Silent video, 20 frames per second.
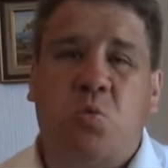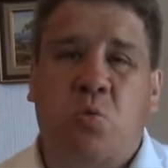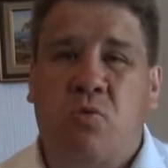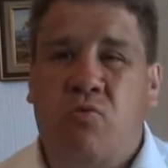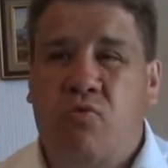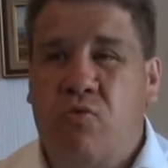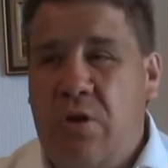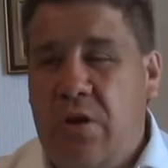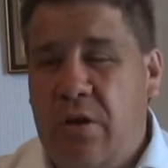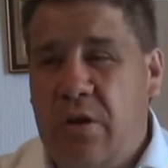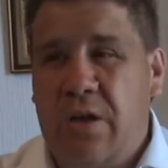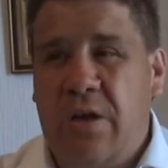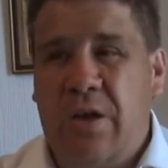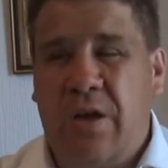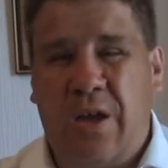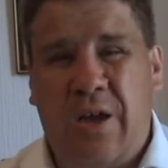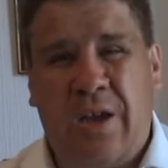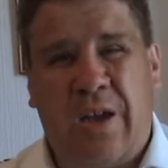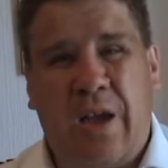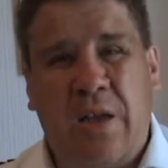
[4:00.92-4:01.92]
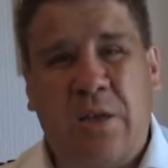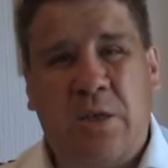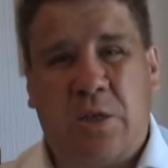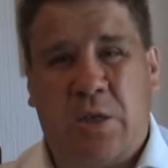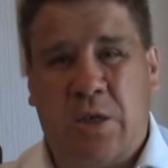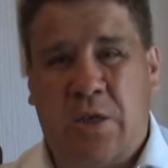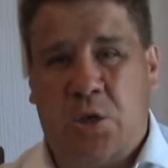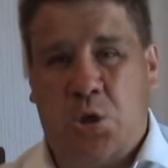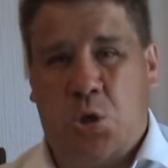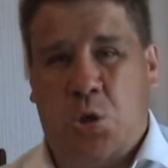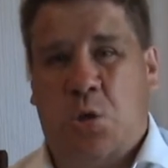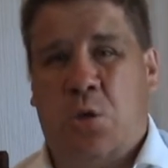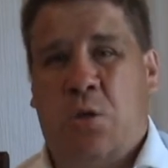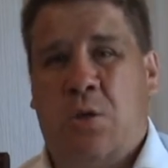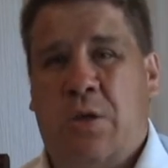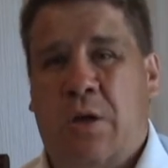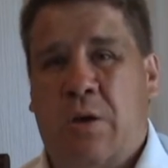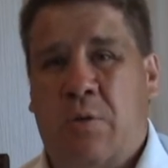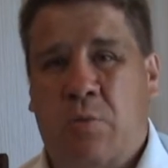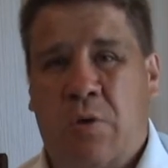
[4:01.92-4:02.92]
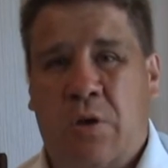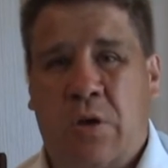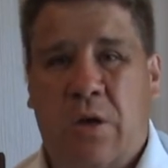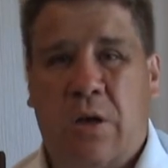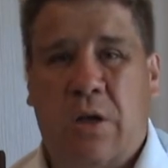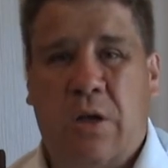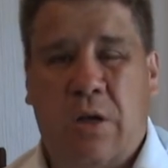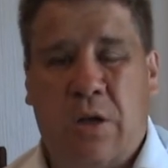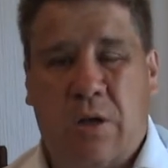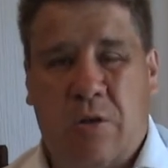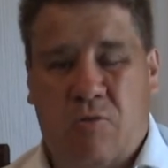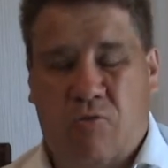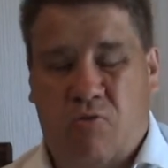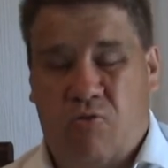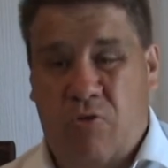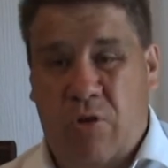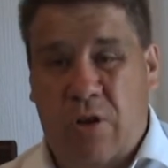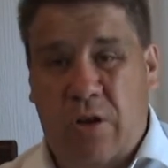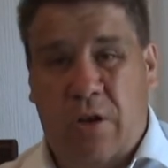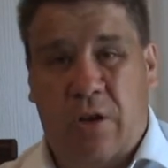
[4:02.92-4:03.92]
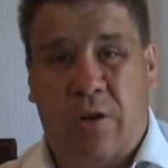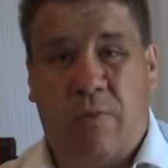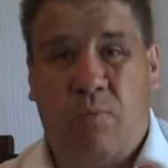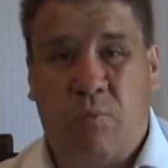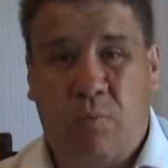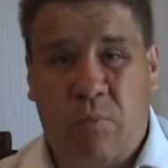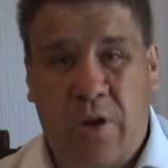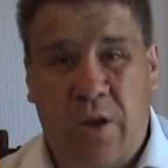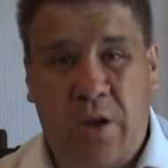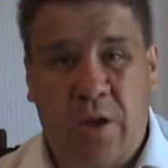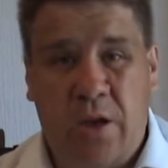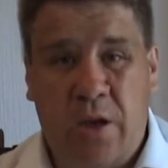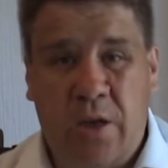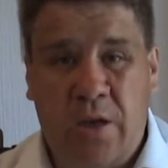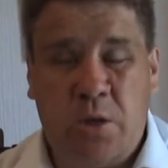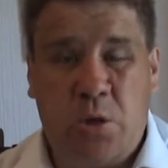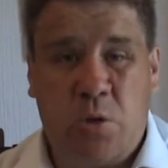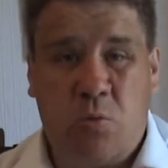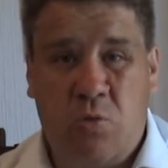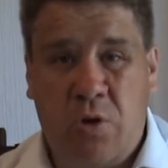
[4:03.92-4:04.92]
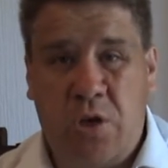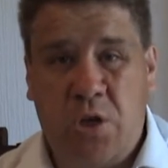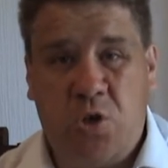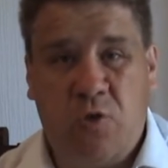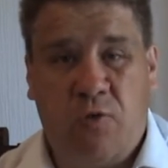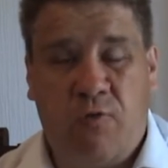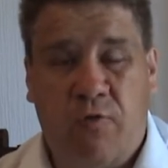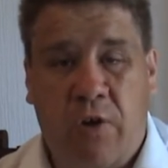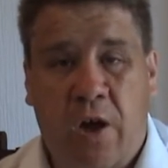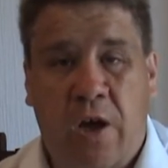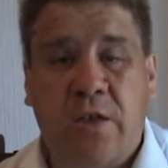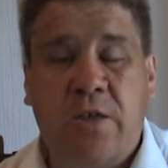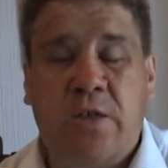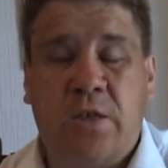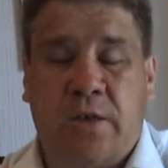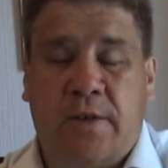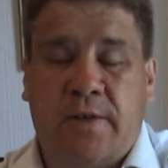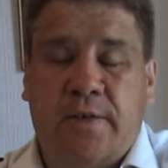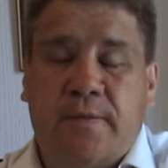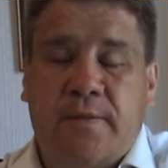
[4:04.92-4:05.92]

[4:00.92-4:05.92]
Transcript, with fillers: were really against each other. They were really interracial fighting.